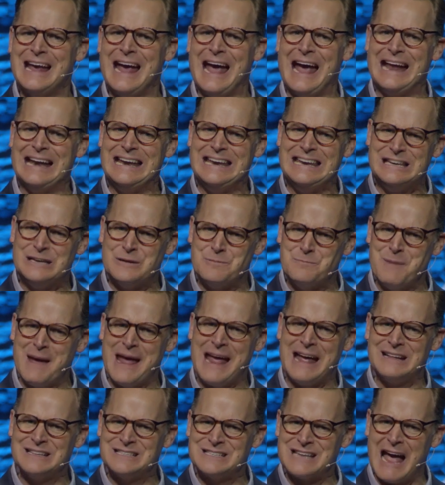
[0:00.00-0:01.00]
and he
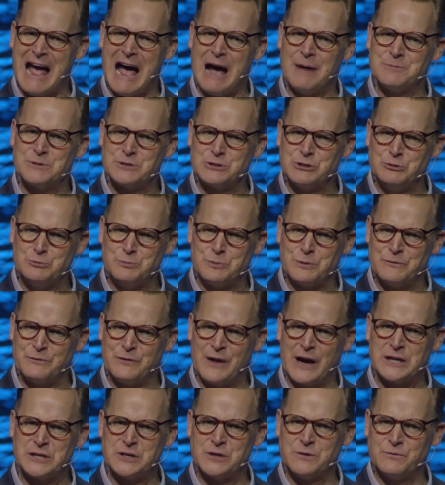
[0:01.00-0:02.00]
demands absolute
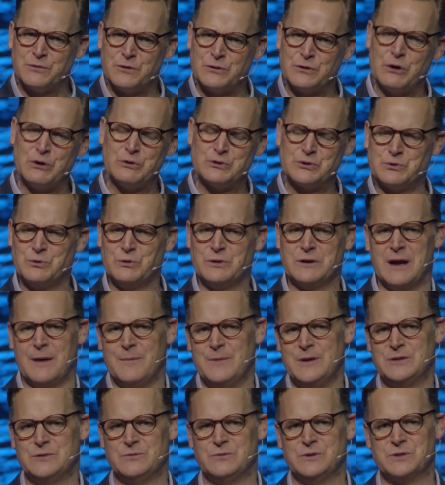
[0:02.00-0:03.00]
perfection for those who will come
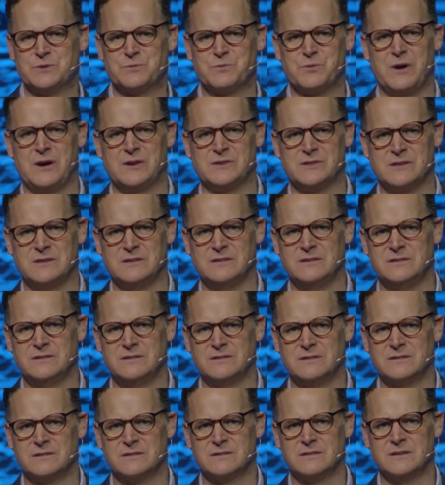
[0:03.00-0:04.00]
into his
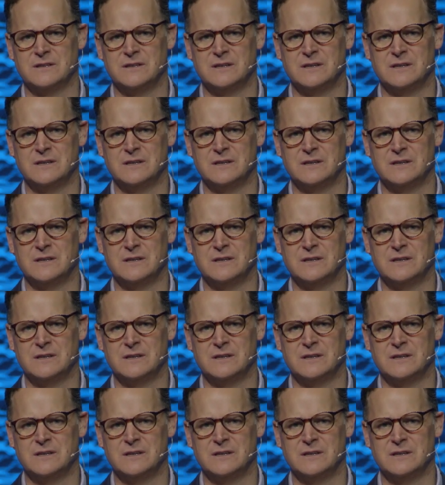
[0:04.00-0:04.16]
presence.